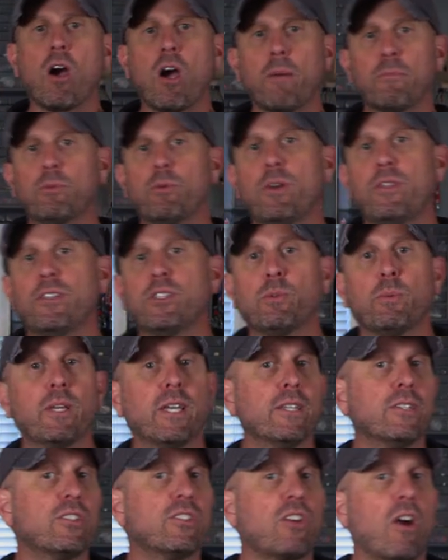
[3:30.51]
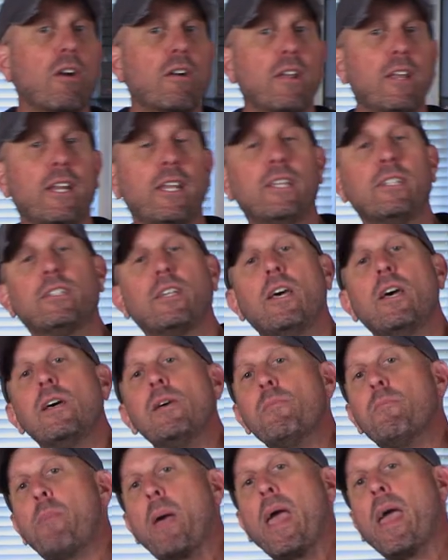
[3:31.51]
armed with as we get started is
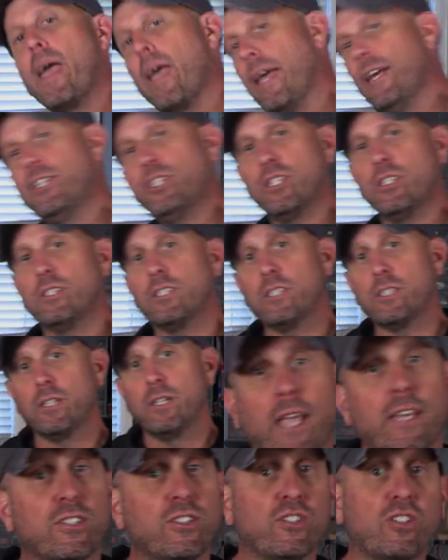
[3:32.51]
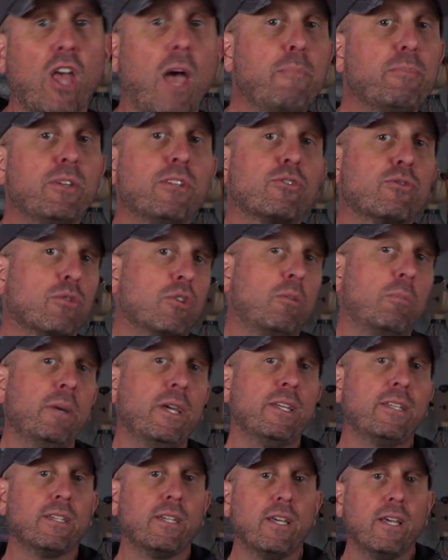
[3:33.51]
patience. A stepped drill
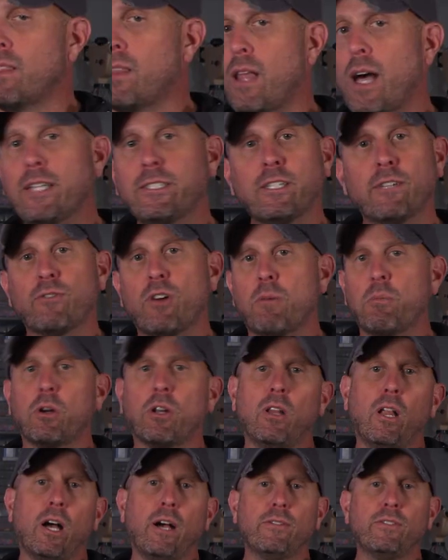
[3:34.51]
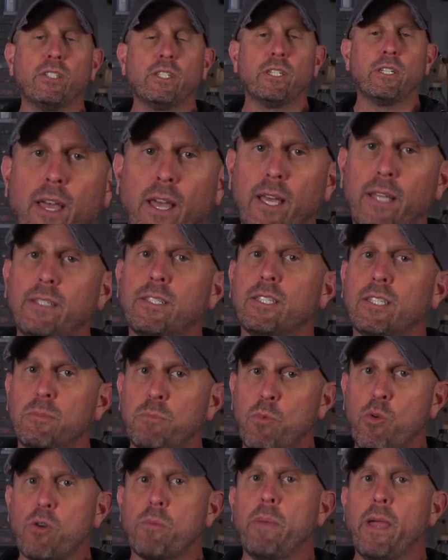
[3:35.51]
bit, lots of rubber gloves, and
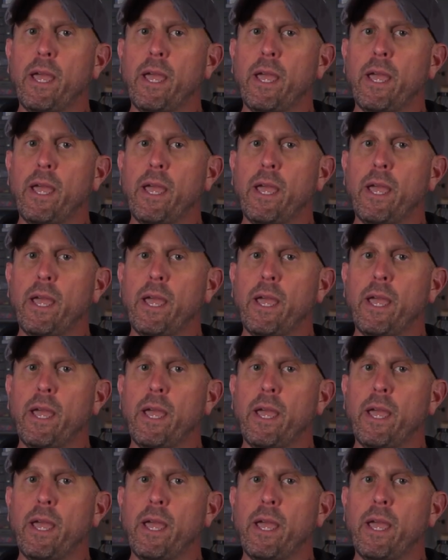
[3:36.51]
some more